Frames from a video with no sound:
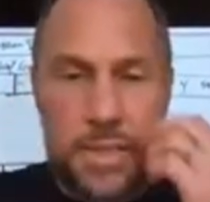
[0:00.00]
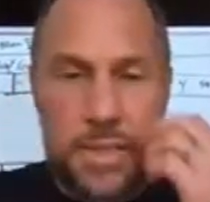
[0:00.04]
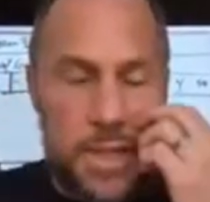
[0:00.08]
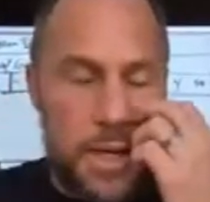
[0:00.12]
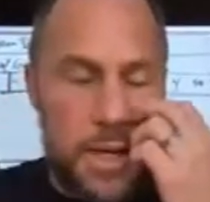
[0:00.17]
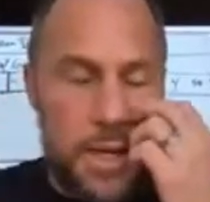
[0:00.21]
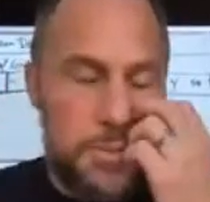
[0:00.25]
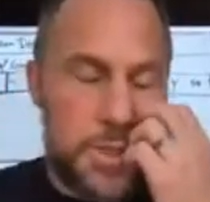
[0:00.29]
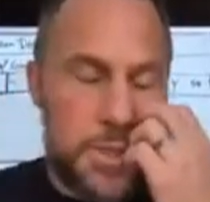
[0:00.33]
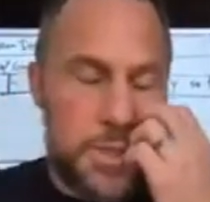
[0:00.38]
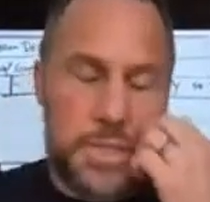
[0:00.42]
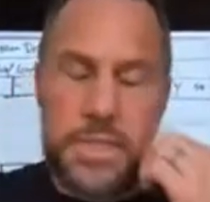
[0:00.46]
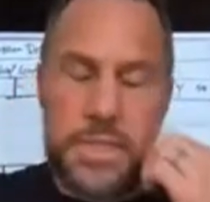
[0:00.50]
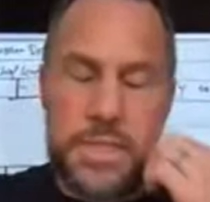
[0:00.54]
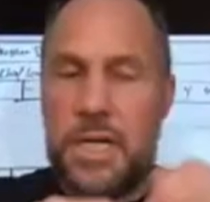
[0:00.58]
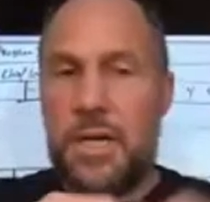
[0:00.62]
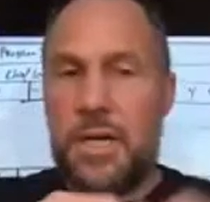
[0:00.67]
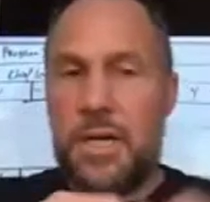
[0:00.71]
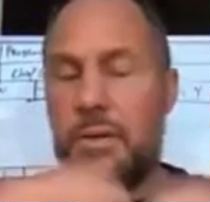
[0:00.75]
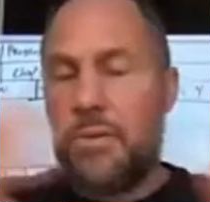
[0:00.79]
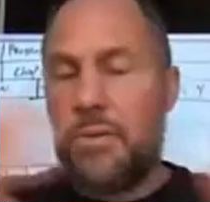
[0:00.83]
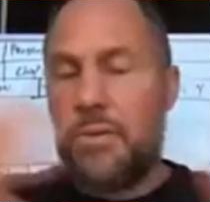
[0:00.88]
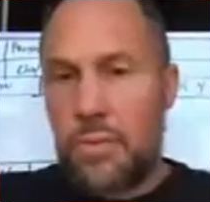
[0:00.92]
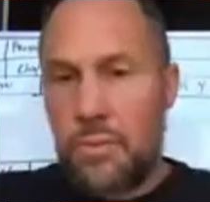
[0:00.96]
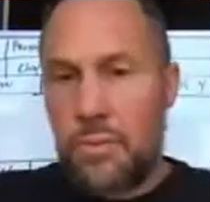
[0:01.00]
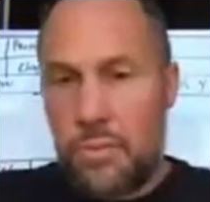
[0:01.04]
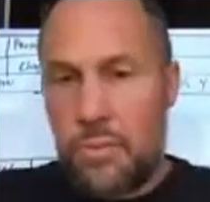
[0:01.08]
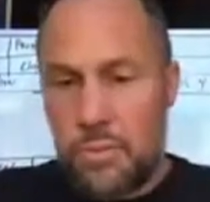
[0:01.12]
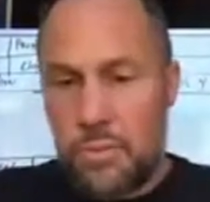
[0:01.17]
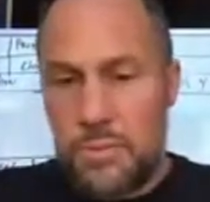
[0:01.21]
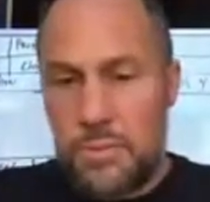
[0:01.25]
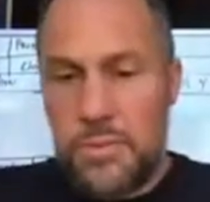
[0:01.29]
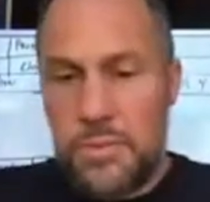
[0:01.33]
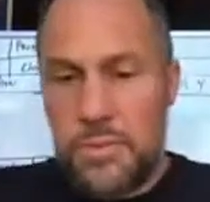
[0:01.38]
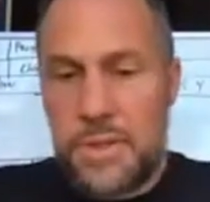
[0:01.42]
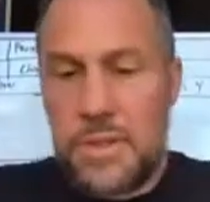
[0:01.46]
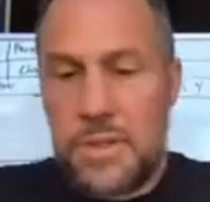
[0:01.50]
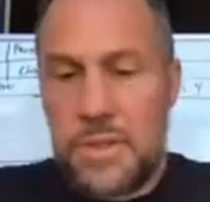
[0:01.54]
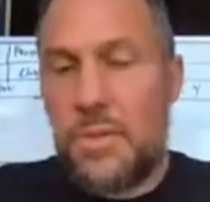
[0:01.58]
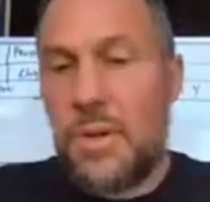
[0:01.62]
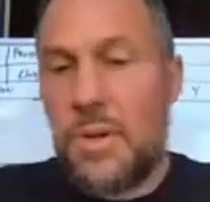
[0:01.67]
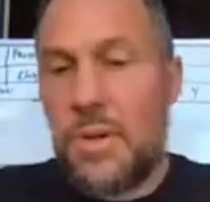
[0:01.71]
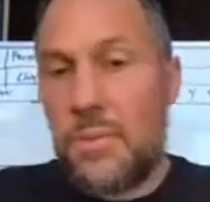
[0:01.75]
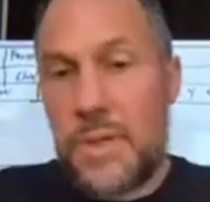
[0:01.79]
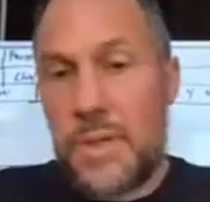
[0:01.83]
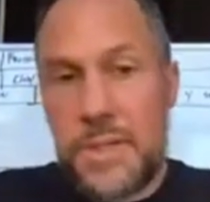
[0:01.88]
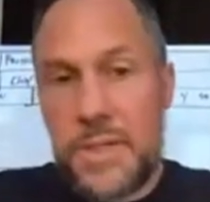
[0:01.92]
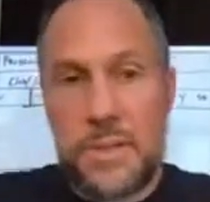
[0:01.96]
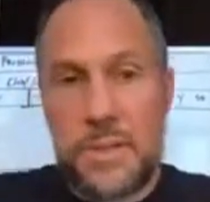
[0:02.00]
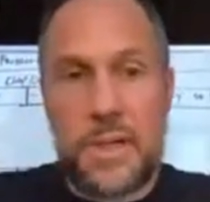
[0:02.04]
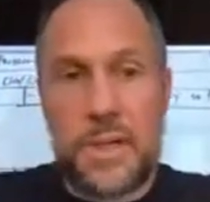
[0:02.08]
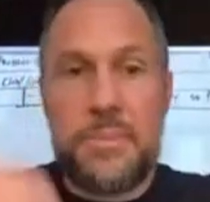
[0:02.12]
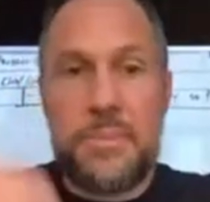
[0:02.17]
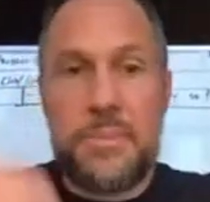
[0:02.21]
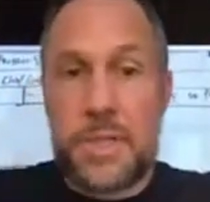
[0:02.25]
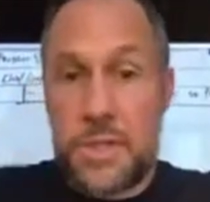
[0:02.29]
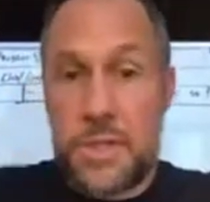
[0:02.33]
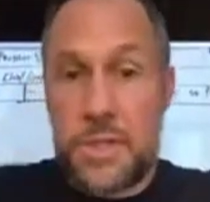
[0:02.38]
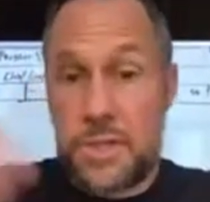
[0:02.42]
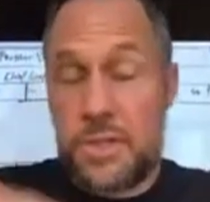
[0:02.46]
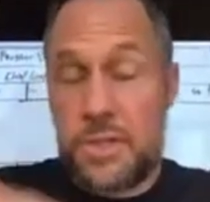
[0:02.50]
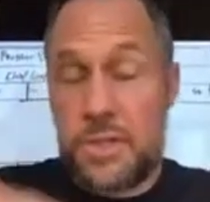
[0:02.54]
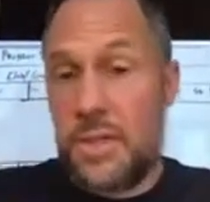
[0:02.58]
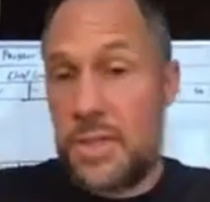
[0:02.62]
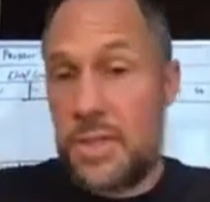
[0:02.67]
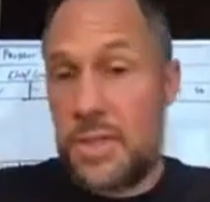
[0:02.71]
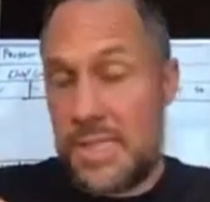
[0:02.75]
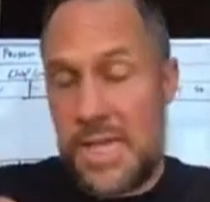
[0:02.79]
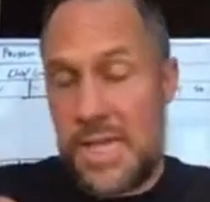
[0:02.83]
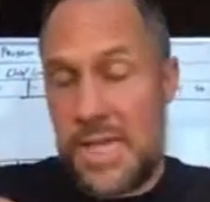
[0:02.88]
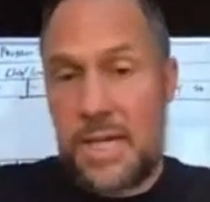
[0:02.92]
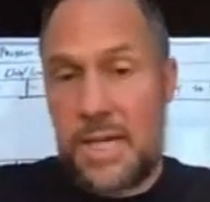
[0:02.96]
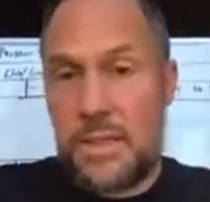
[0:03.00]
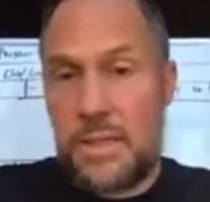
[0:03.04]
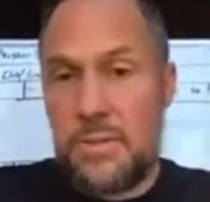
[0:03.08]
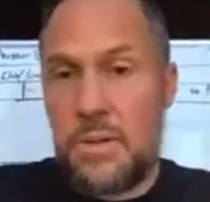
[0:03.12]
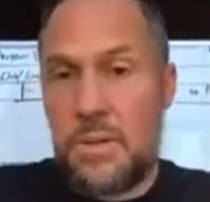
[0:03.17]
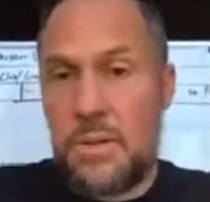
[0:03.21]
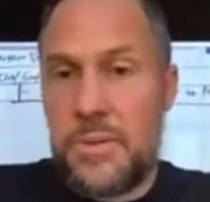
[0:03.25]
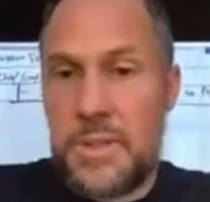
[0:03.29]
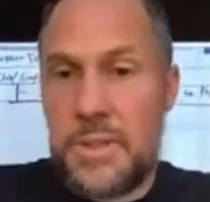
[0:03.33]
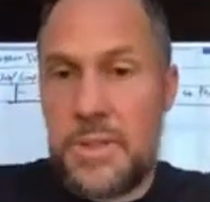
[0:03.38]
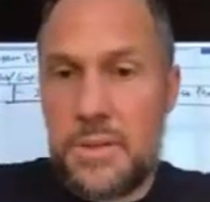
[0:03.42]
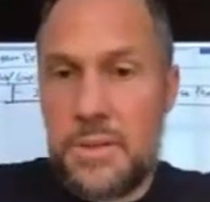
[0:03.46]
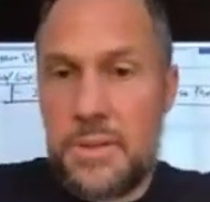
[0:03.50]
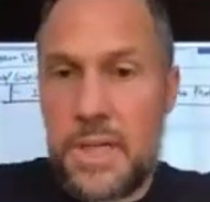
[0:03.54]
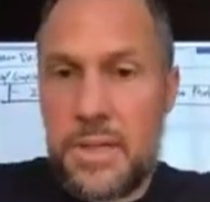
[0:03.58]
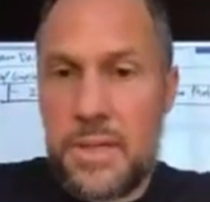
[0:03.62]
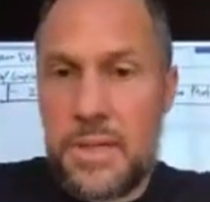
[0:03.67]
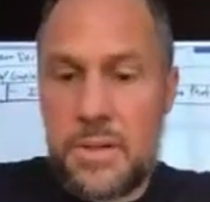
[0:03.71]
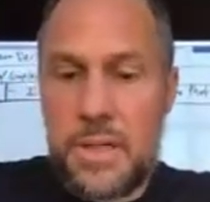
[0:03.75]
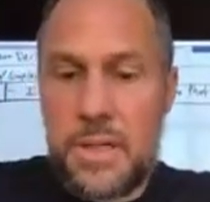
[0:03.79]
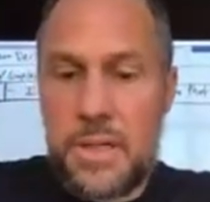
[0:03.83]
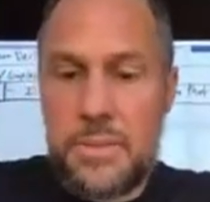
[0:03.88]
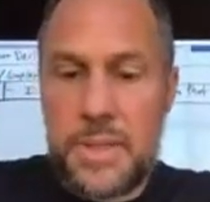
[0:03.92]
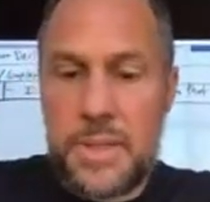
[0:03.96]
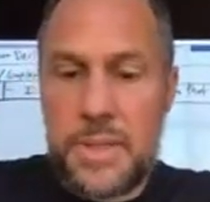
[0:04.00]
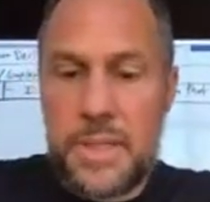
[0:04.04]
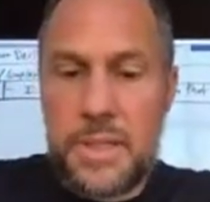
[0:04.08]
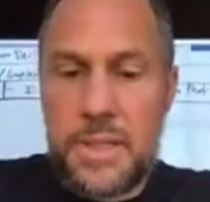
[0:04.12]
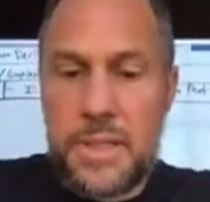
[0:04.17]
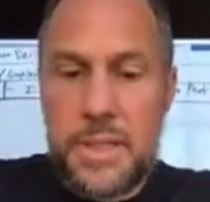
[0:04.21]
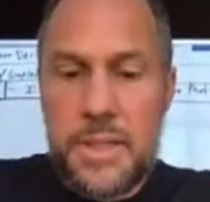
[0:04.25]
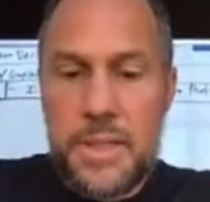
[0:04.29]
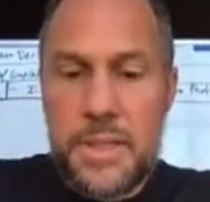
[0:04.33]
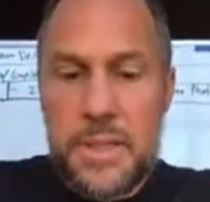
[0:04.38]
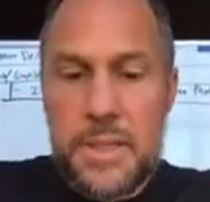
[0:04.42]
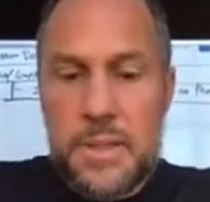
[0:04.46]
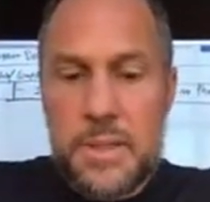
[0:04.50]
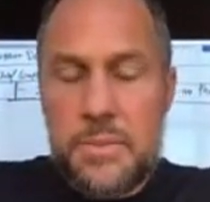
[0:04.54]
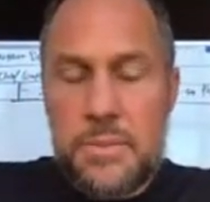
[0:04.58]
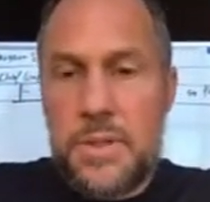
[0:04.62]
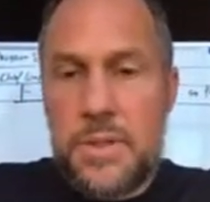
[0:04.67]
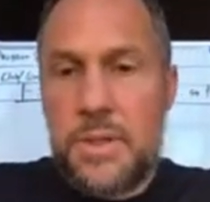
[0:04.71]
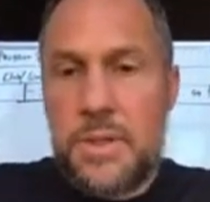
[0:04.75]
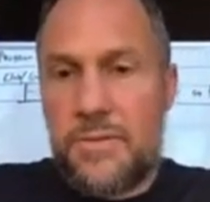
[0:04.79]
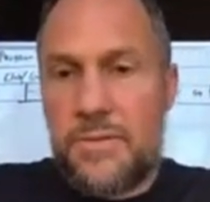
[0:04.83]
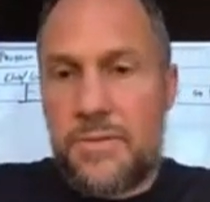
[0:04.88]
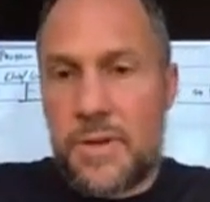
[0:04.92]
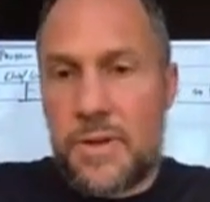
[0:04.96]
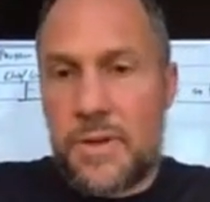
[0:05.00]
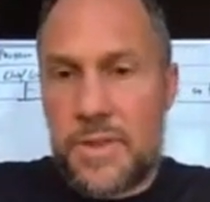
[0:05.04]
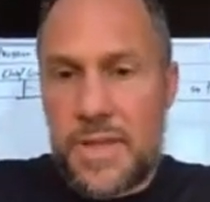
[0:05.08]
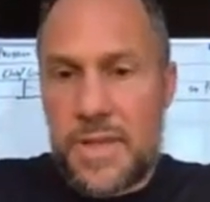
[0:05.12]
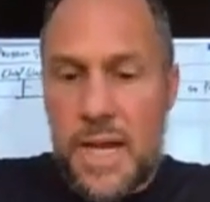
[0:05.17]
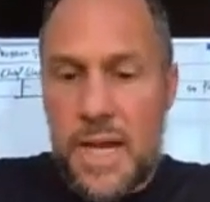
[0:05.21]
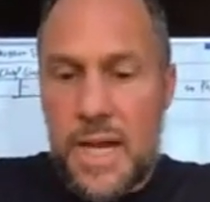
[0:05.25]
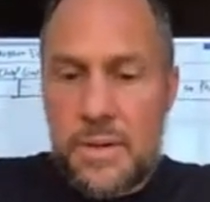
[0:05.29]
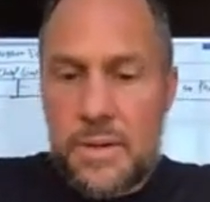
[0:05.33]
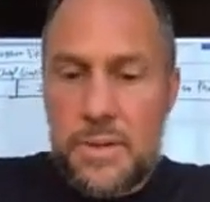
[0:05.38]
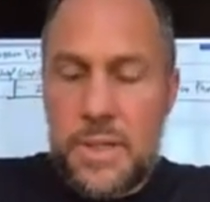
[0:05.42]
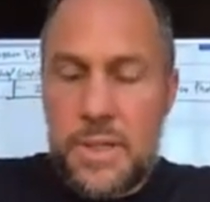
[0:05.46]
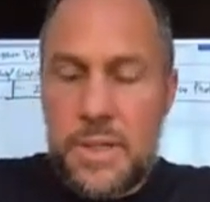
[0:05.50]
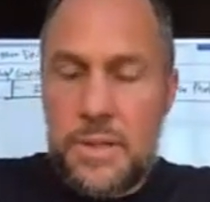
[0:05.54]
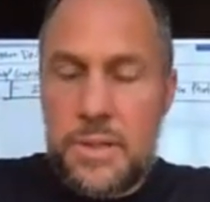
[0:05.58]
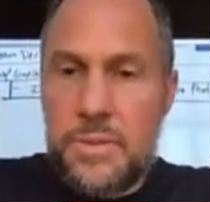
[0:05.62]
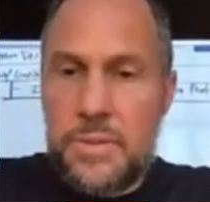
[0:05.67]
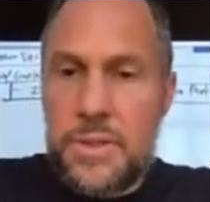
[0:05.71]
I'm just sharing with you what we do. And I'm going to show you exactly what we do later on, but we do it for thyroid.